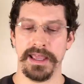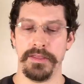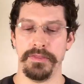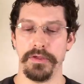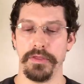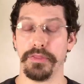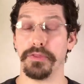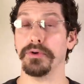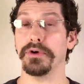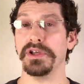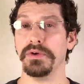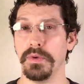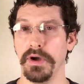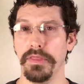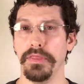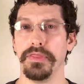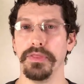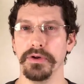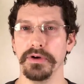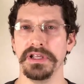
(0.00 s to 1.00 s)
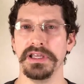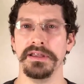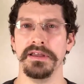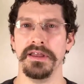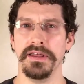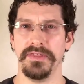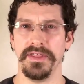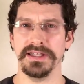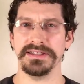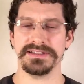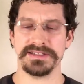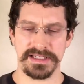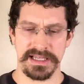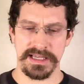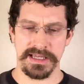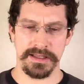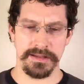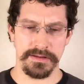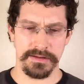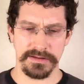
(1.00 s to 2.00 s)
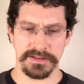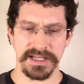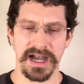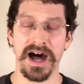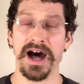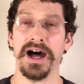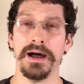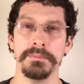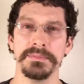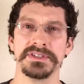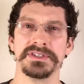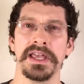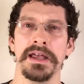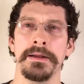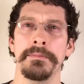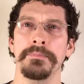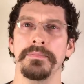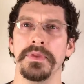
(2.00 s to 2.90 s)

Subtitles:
the 3130 that's in Tom's,